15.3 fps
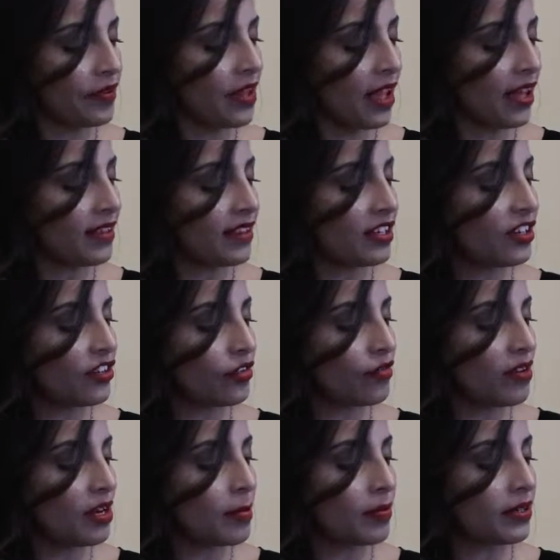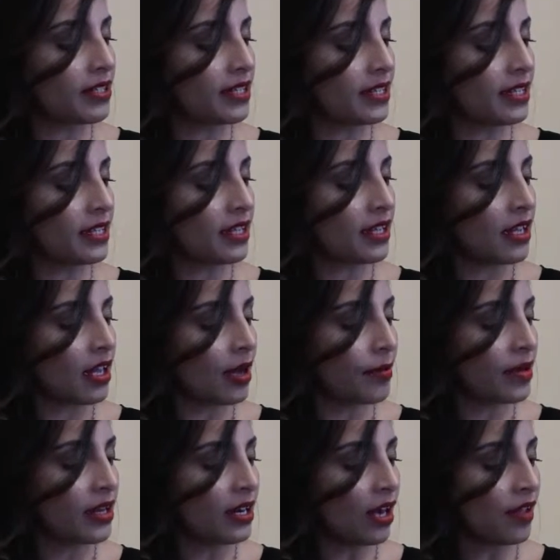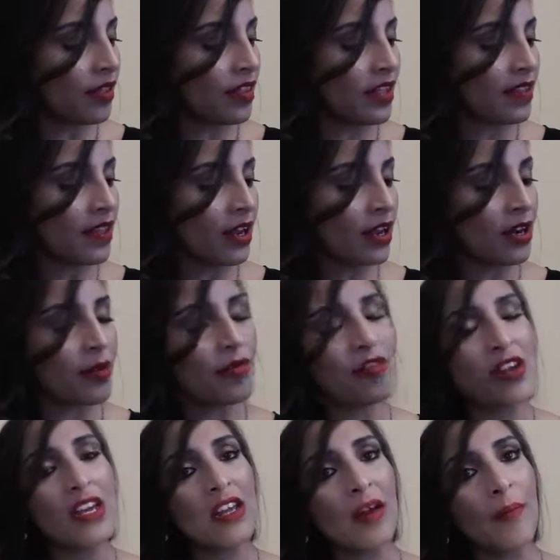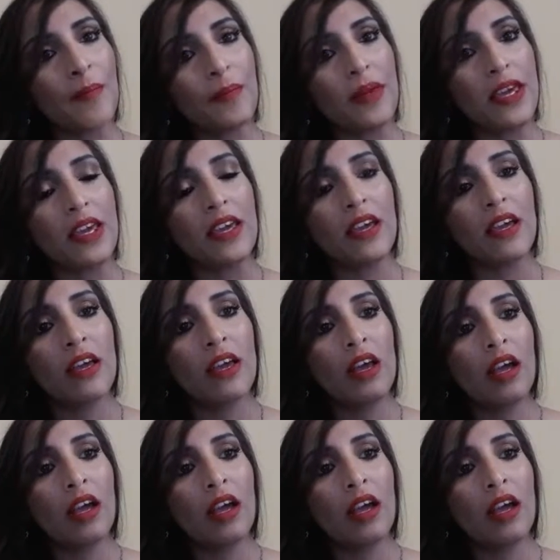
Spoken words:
Yeah, they're just really pretty. I mean, I think they're going to really compete